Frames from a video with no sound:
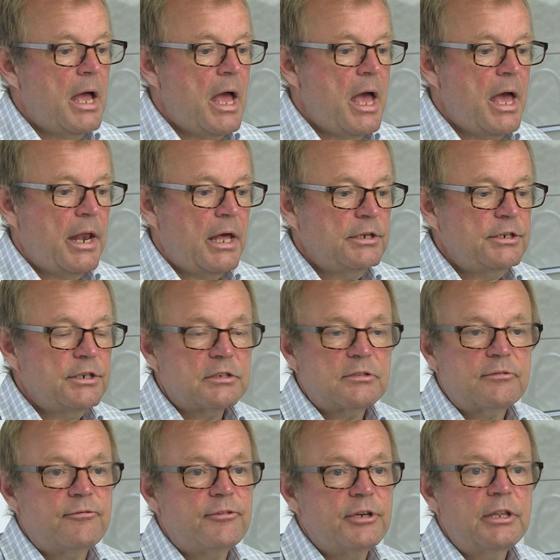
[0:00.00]
And I
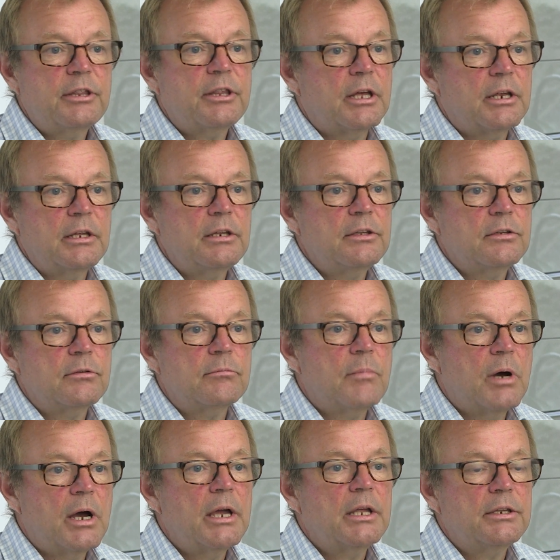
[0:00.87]
just fit that into
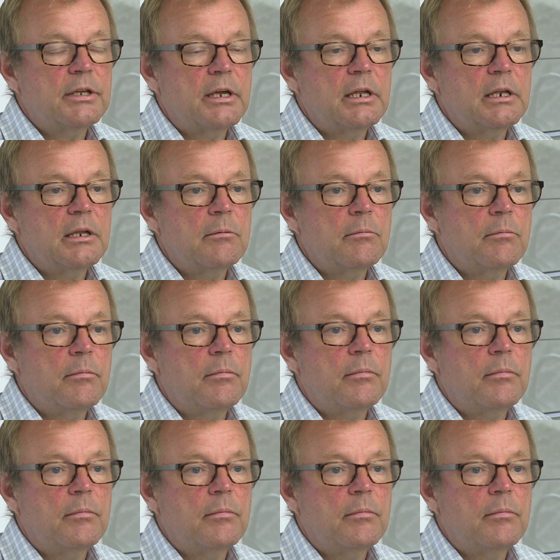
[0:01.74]
my daily